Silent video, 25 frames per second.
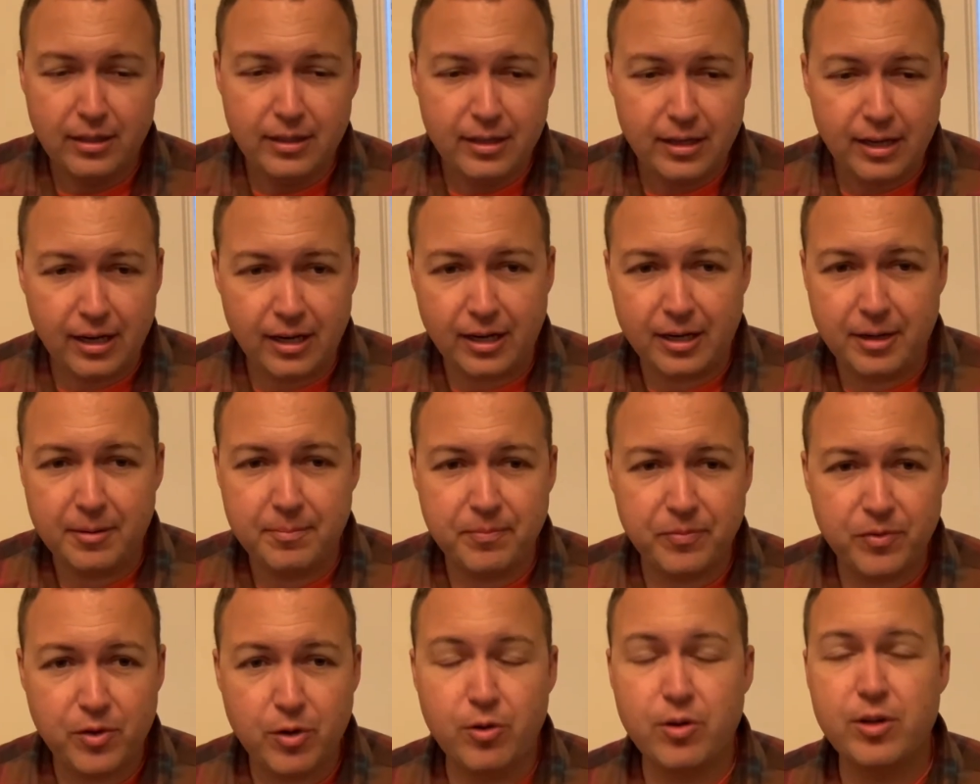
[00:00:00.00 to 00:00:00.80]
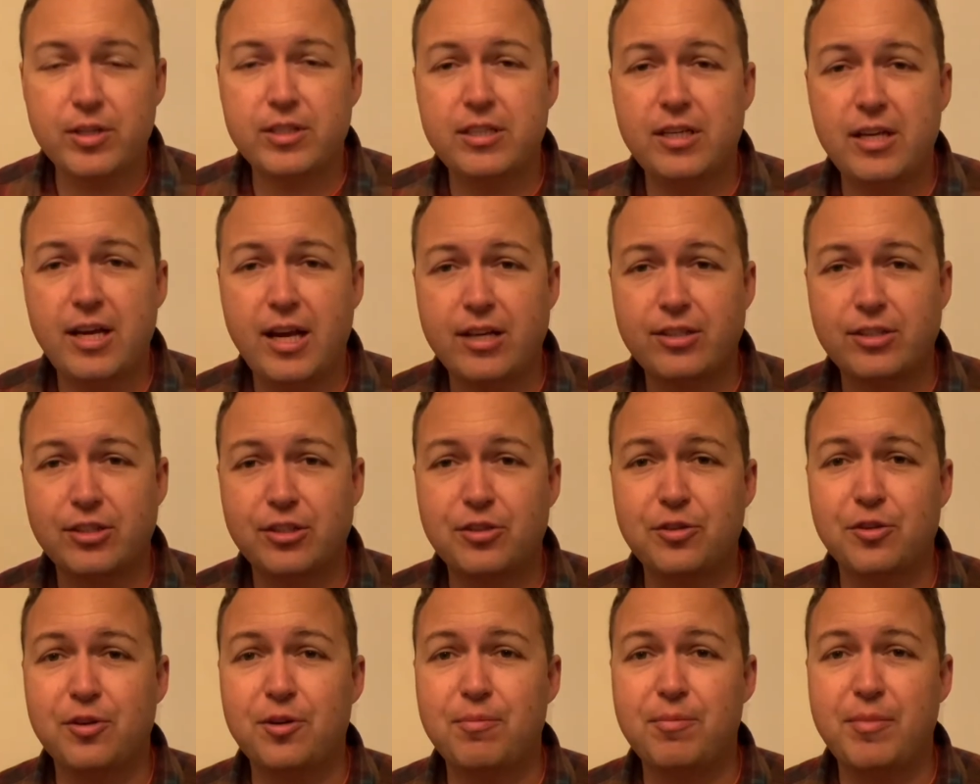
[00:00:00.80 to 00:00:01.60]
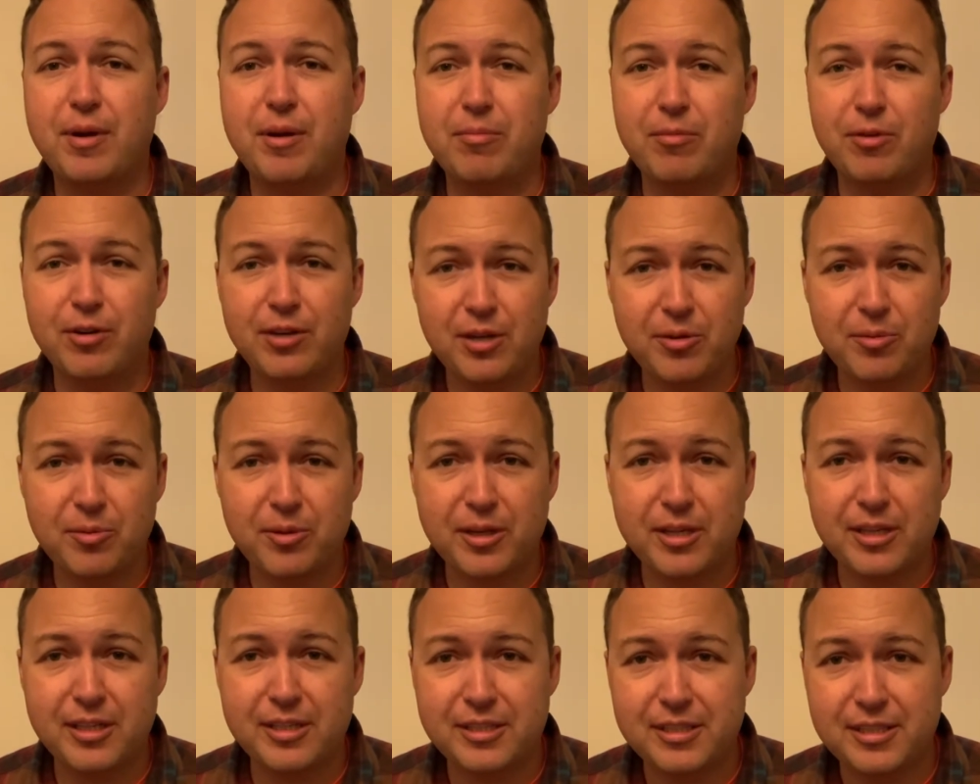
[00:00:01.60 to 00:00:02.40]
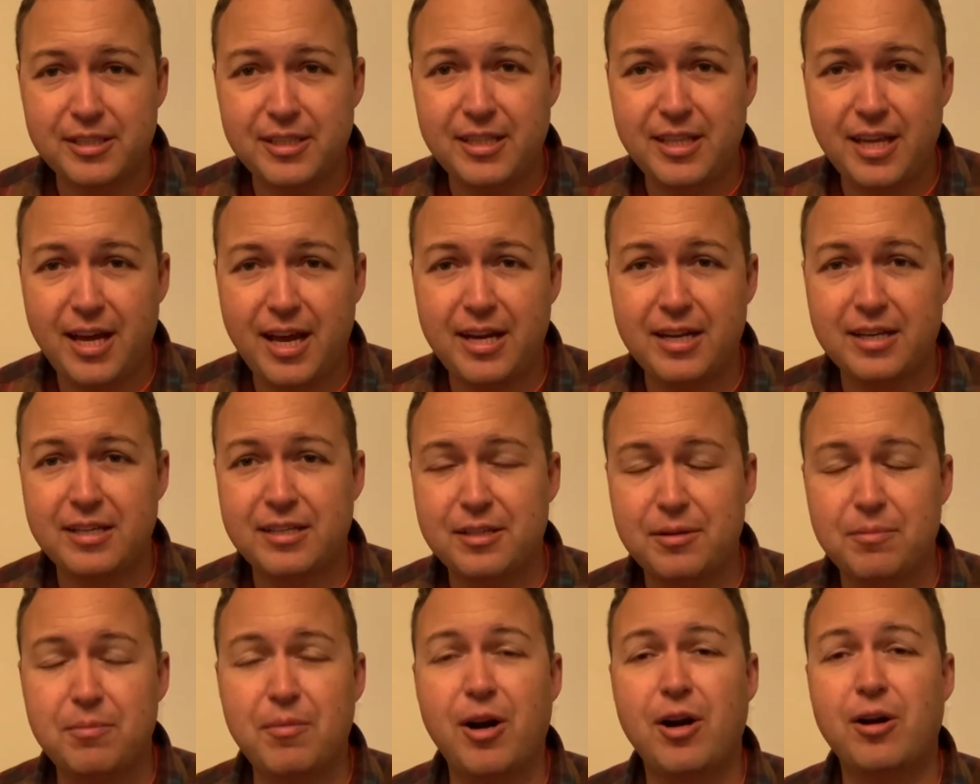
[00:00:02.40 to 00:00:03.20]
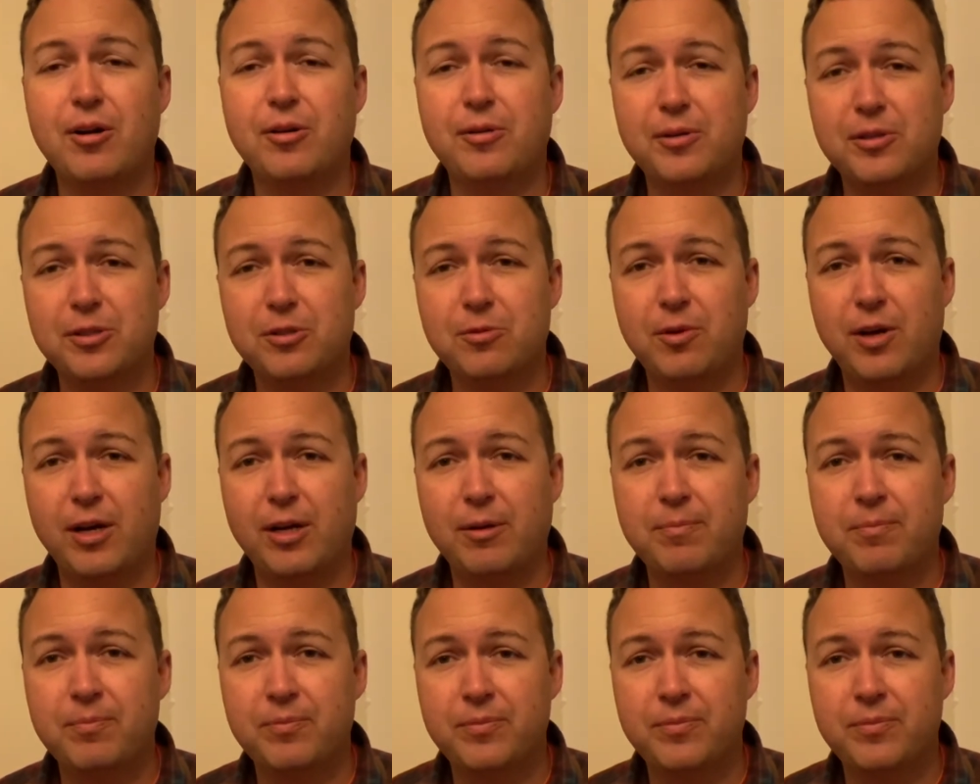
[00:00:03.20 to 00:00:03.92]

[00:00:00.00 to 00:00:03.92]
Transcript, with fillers: Um, of course, he has a short memory, and we're going to see that tomorrow as well.